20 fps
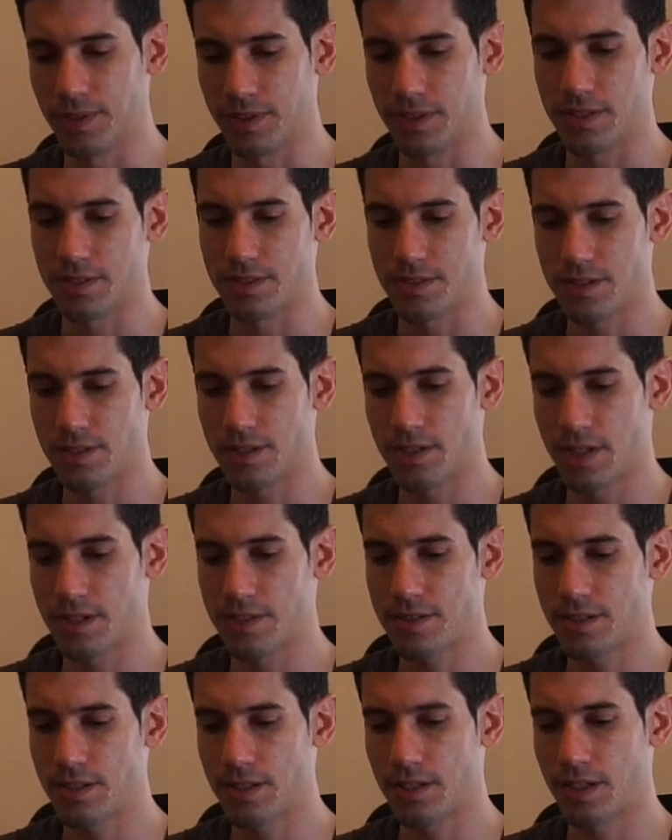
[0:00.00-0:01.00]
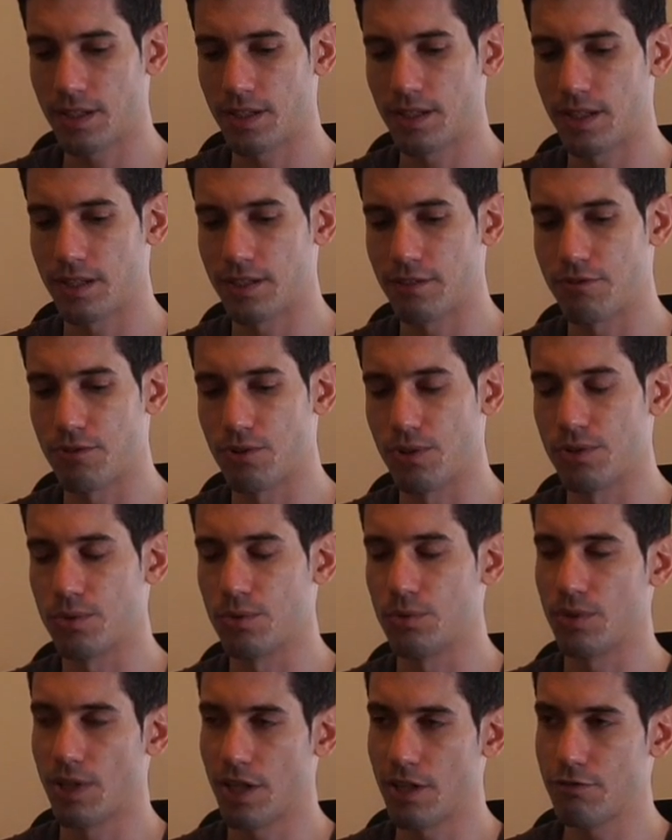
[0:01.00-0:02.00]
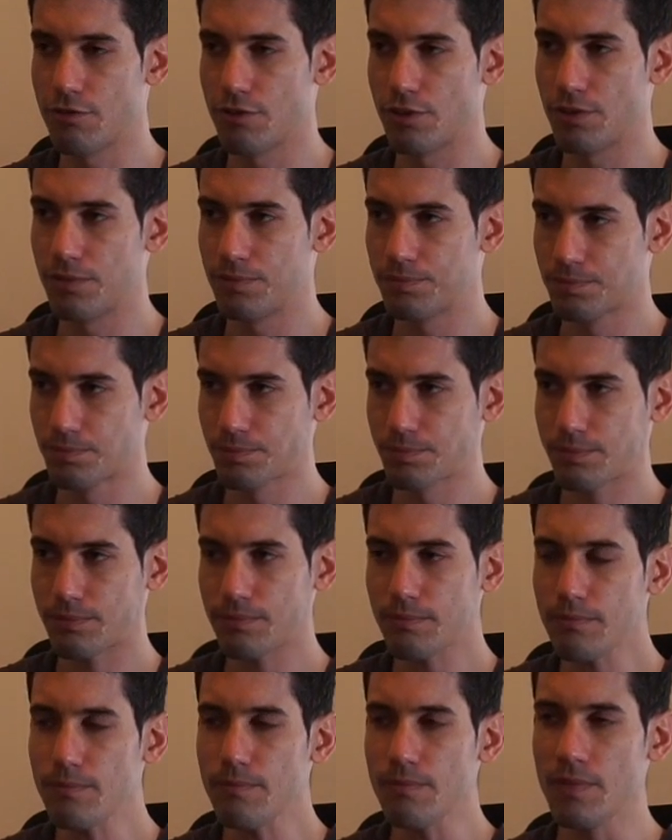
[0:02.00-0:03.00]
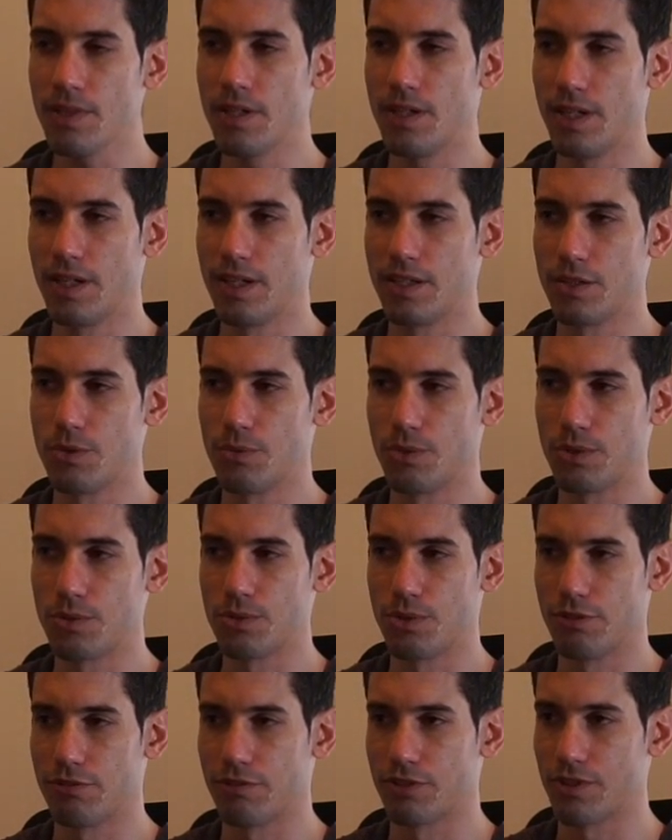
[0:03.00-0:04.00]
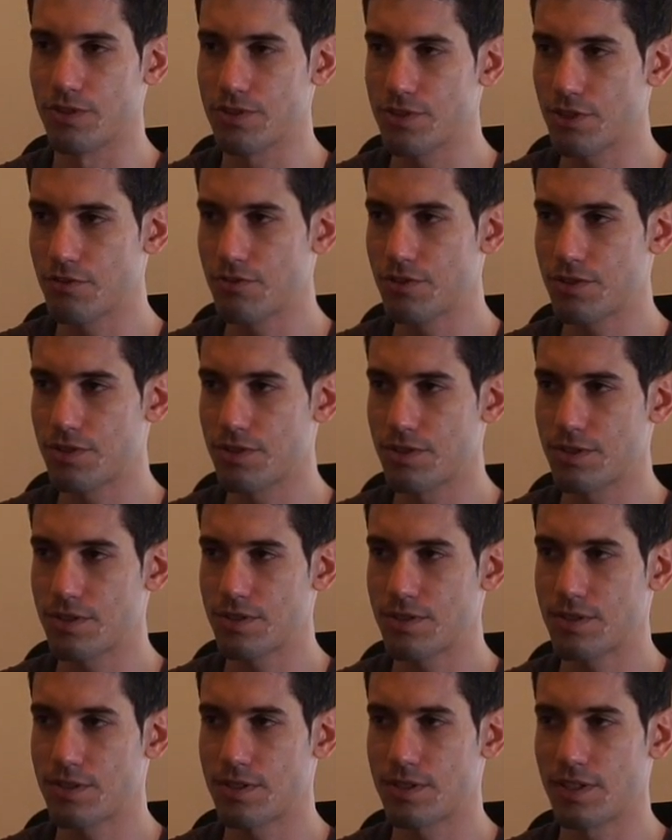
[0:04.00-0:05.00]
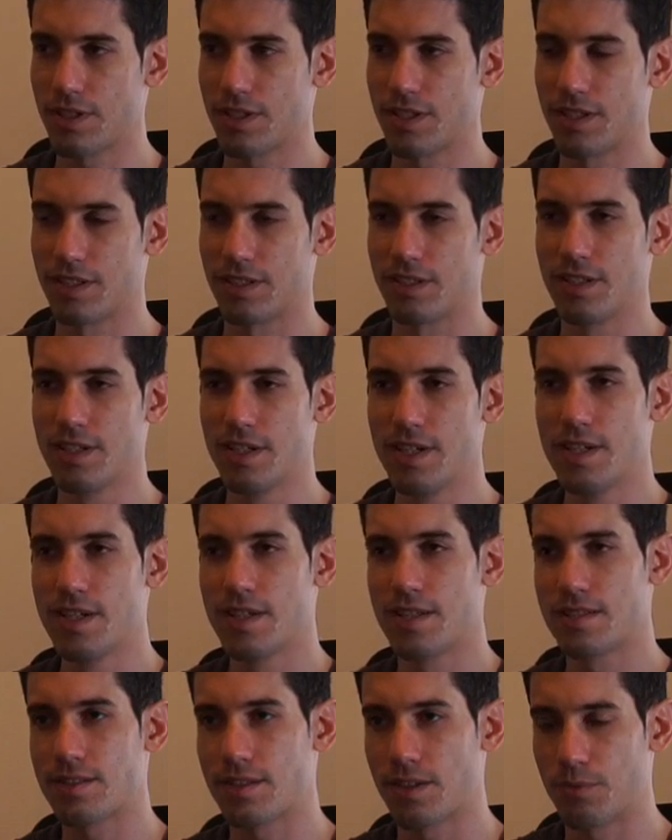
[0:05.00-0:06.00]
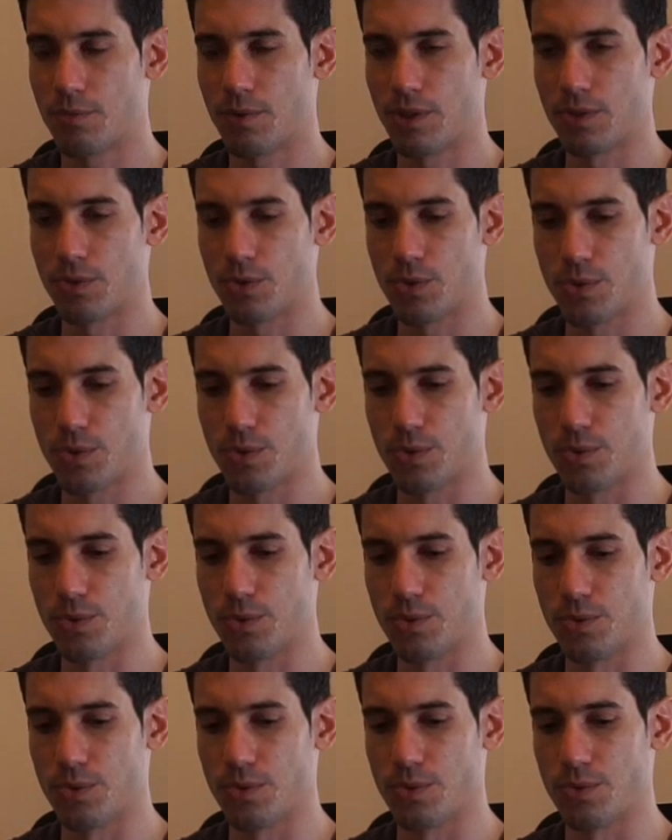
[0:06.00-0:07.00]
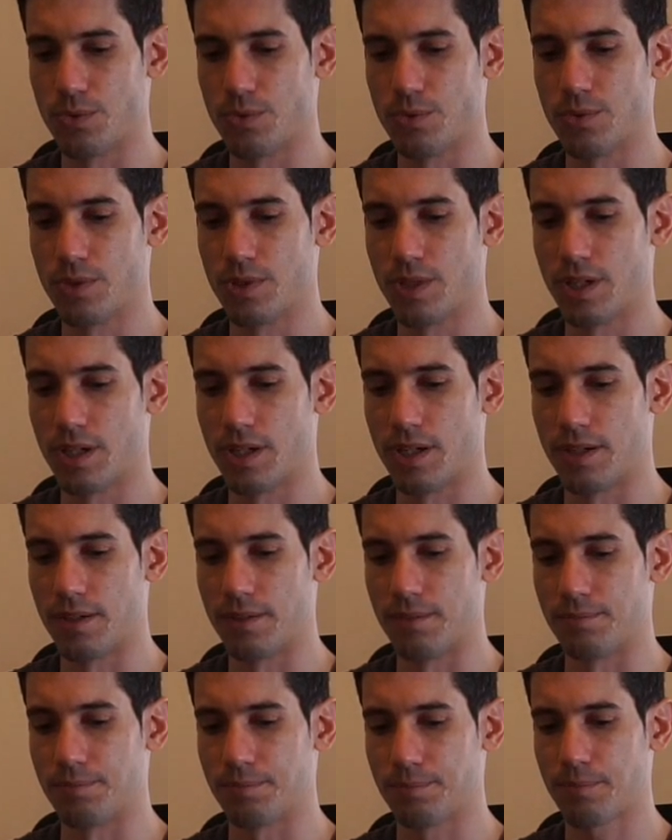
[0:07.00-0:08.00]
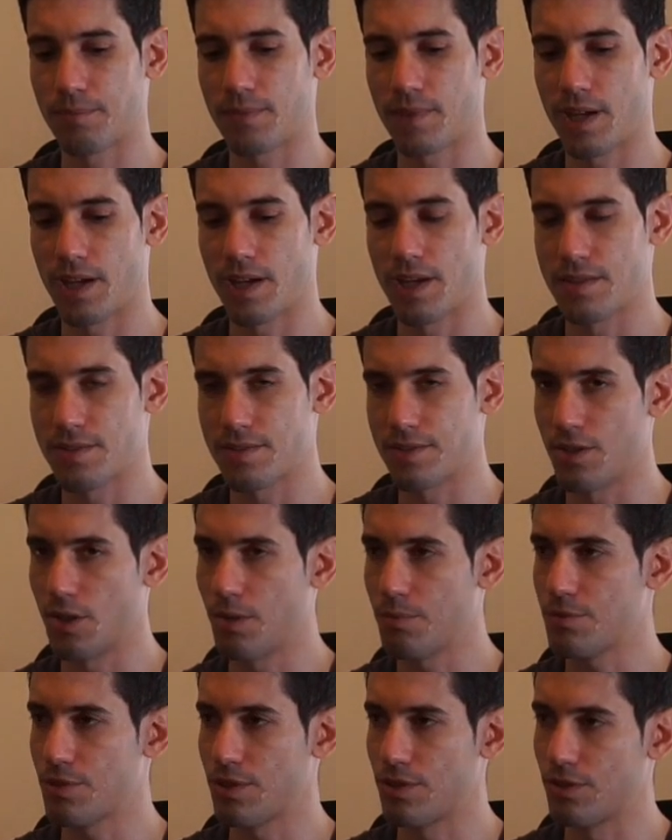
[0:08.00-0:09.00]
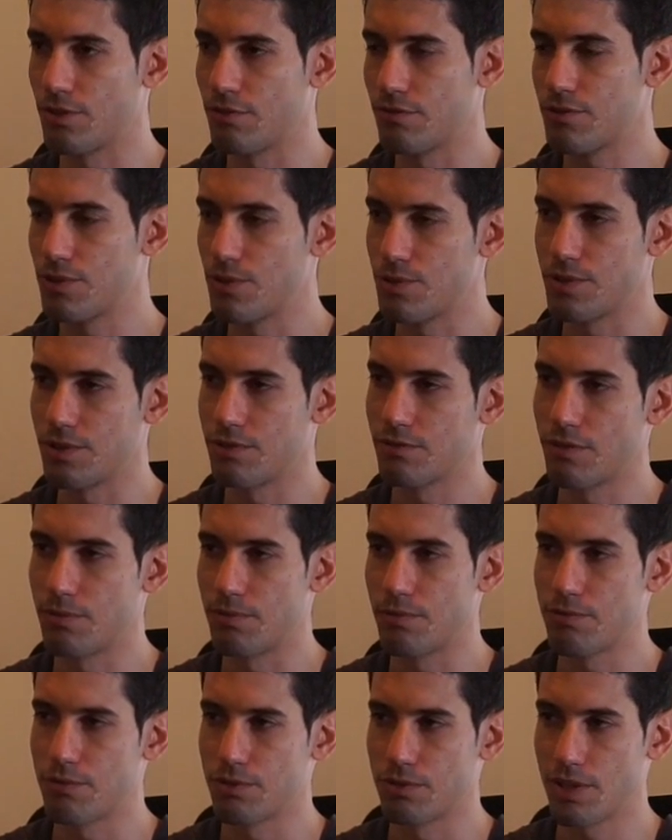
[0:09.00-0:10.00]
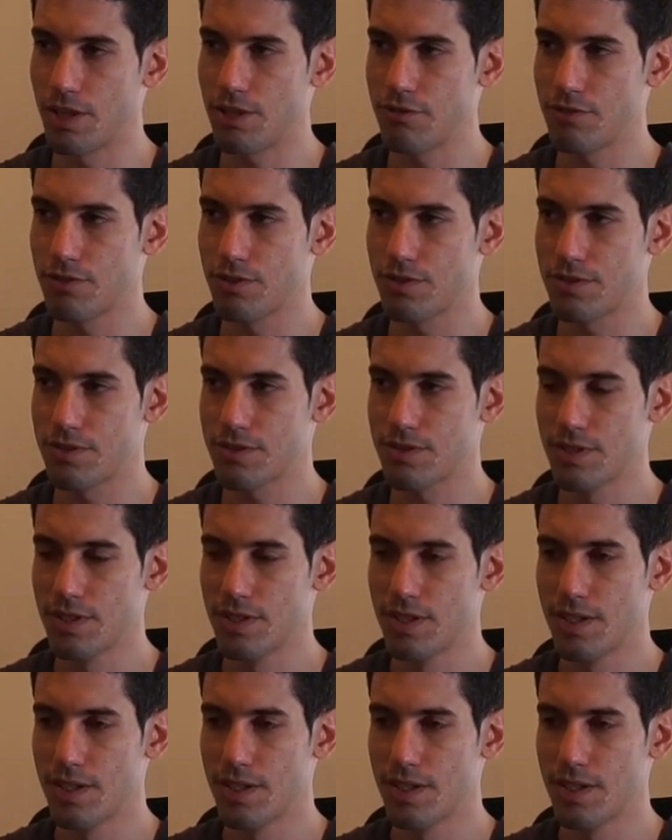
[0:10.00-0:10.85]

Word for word: in a decentralized setting like that, if you're a new driver and you want to offer your services, then someone who um, has the option of choosing from a few drivers.